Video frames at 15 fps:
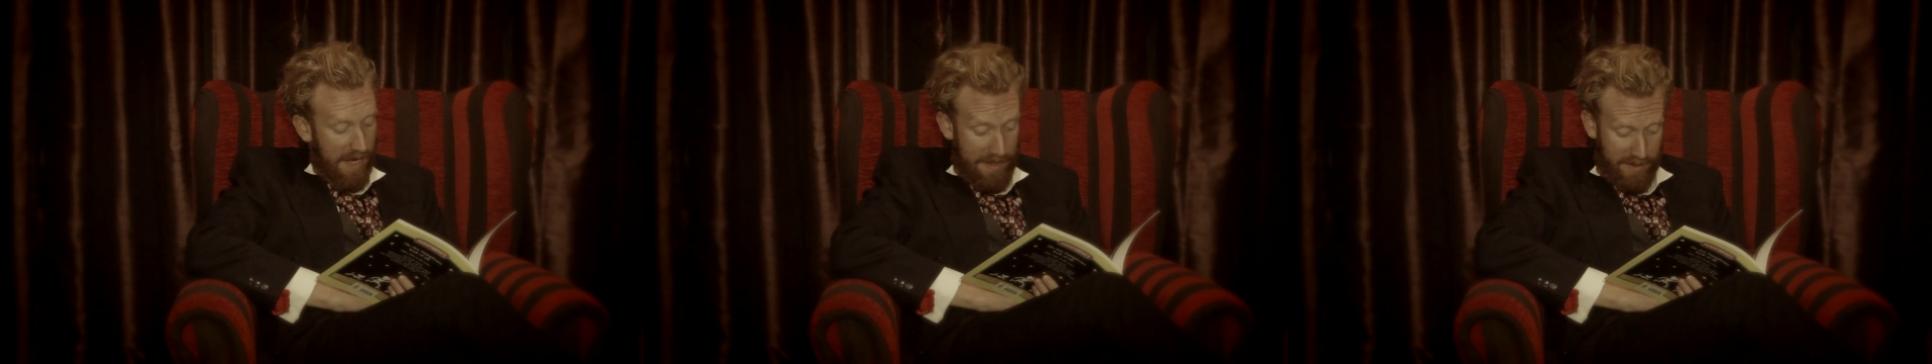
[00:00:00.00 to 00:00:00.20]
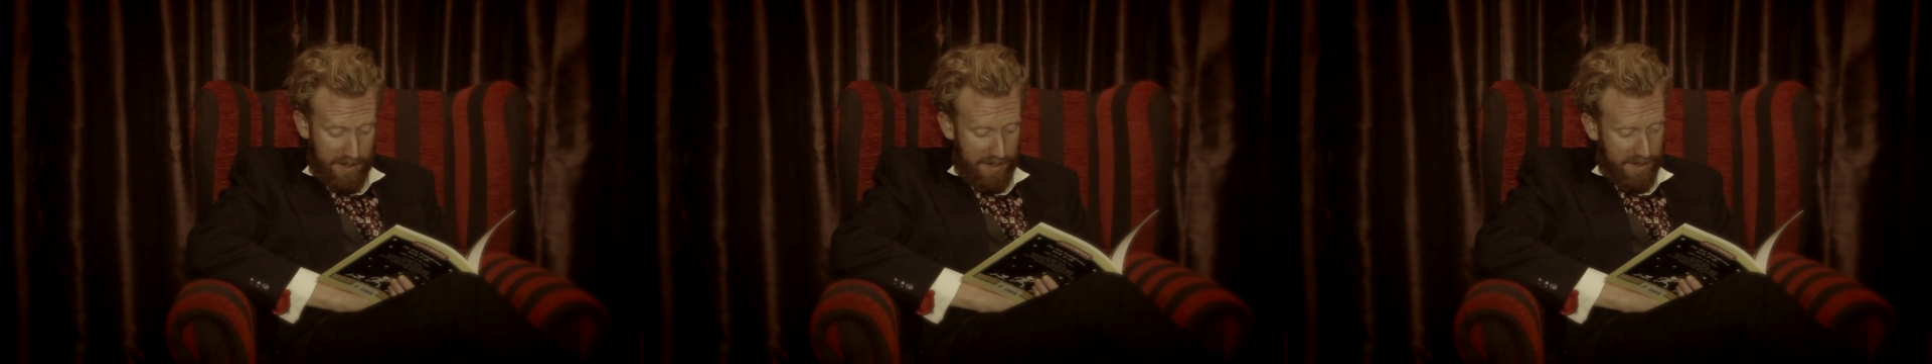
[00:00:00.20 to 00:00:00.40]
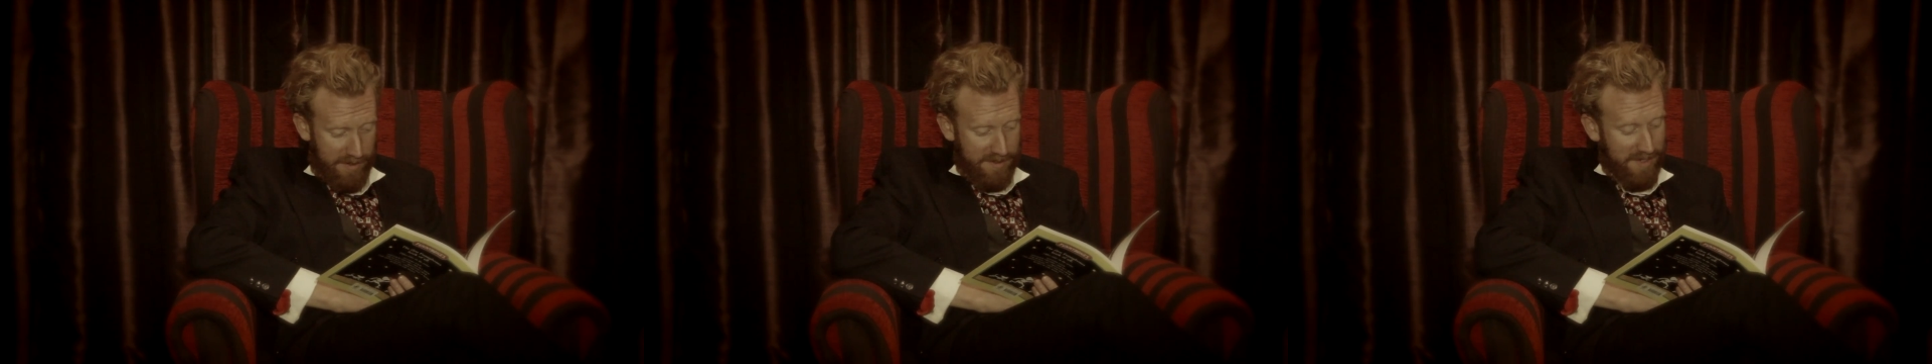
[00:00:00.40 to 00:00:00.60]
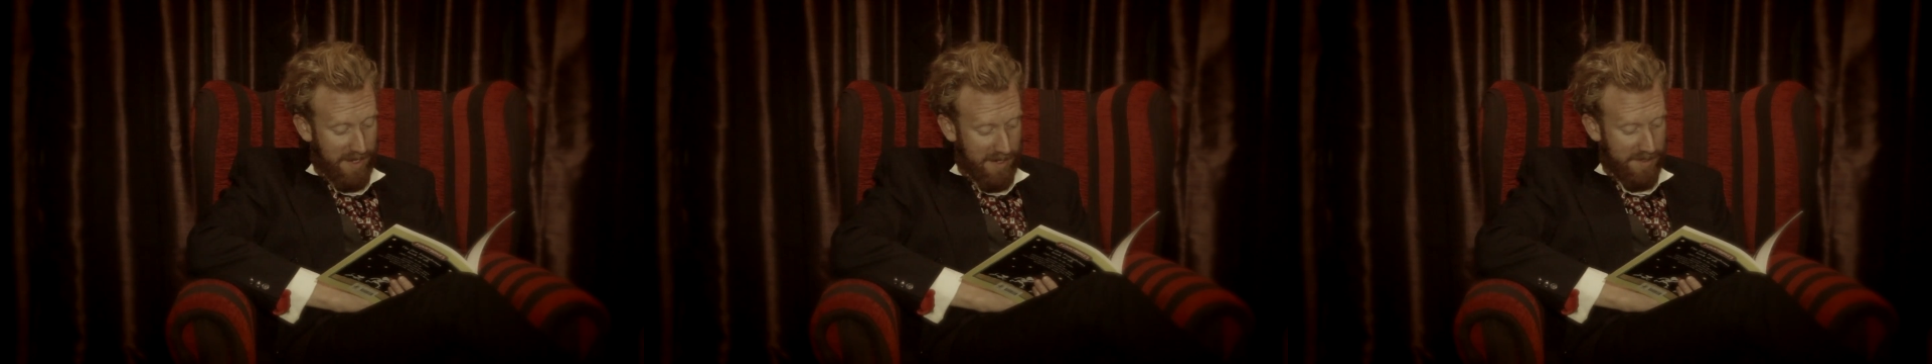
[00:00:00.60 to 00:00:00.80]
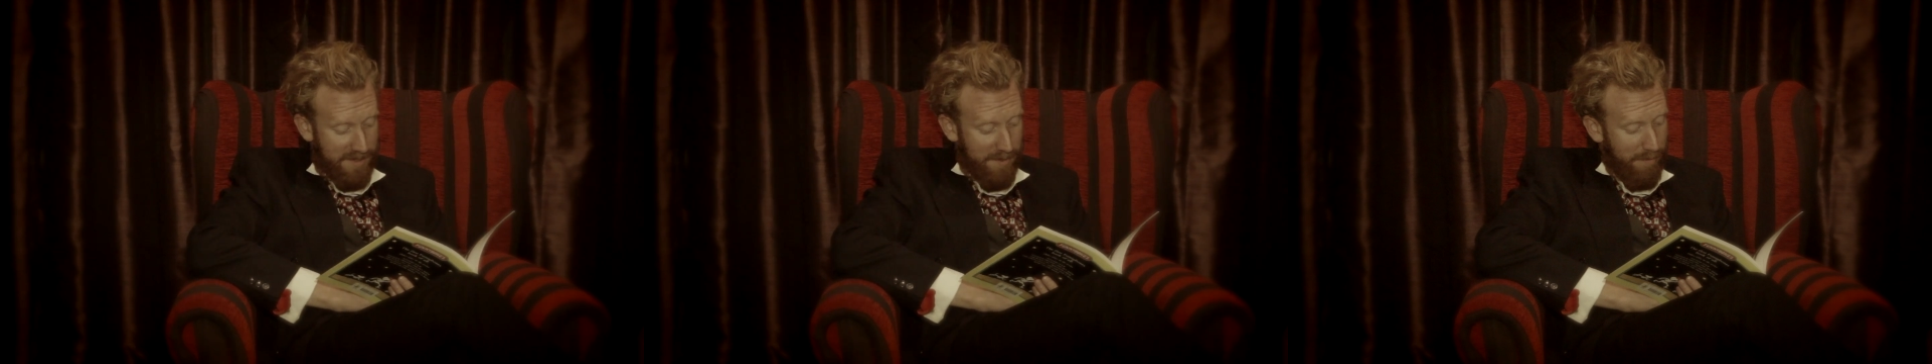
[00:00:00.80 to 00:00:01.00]
and the little
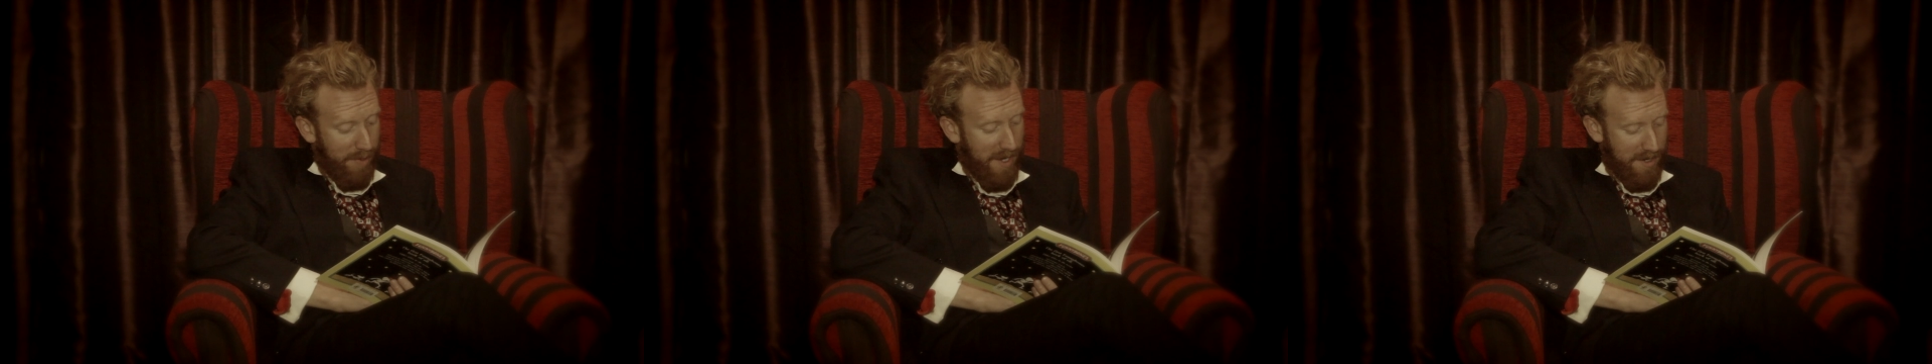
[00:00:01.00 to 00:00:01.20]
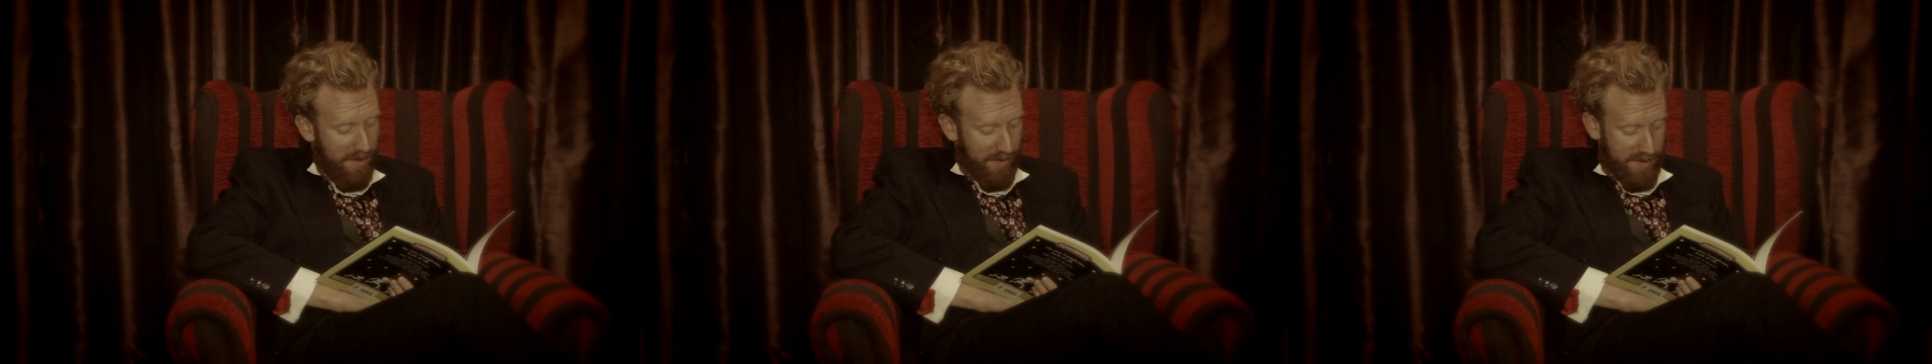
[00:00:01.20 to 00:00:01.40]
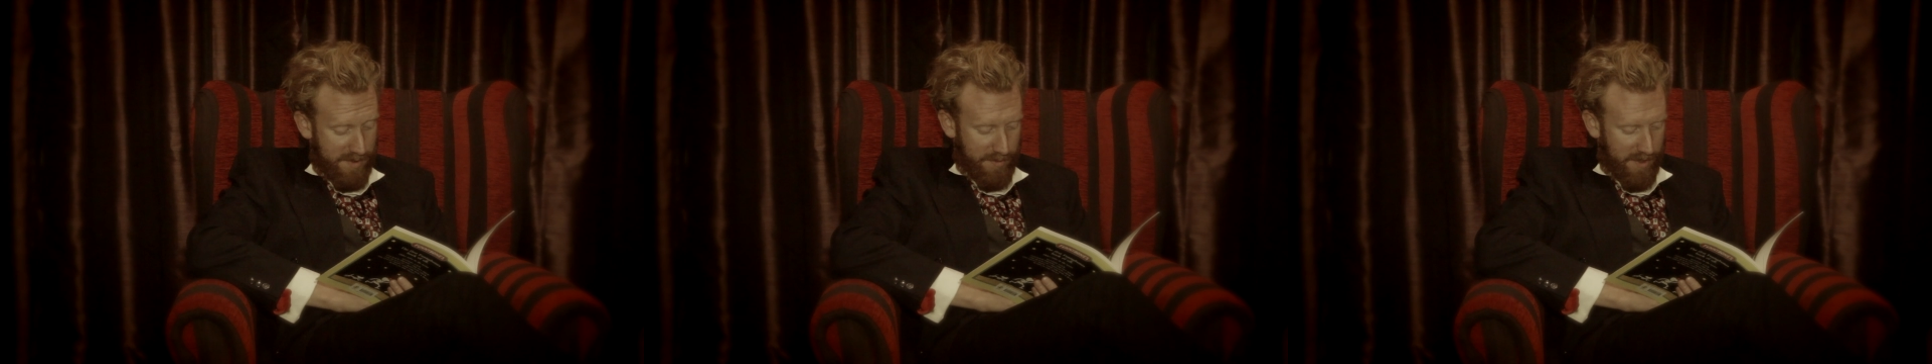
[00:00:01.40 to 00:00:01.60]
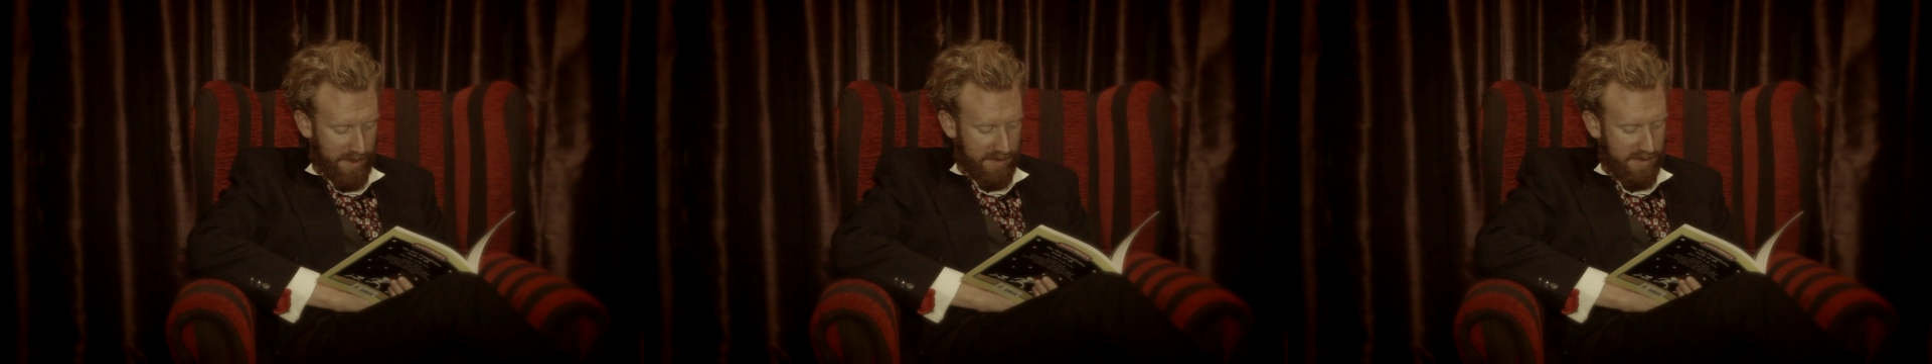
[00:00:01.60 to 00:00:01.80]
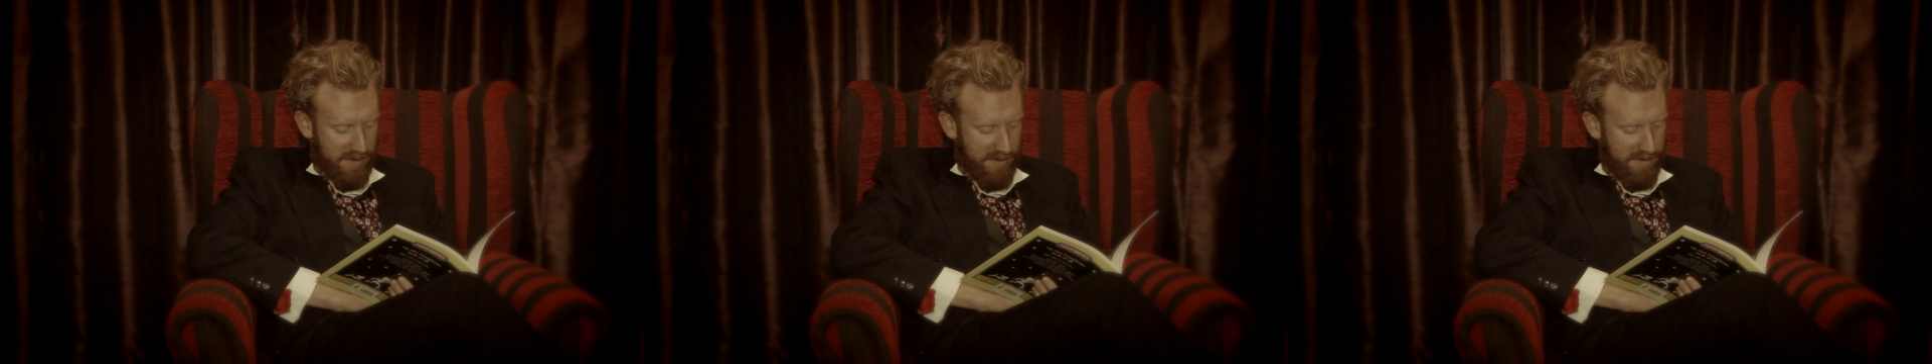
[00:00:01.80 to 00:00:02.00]
skeleton played on the
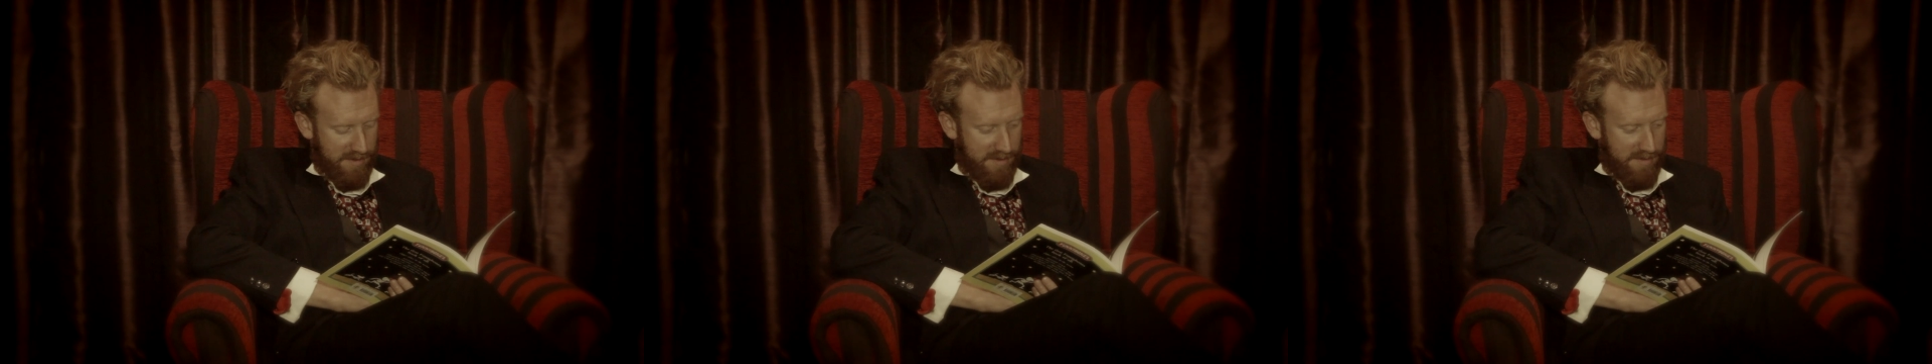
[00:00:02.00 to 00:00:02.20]
swings.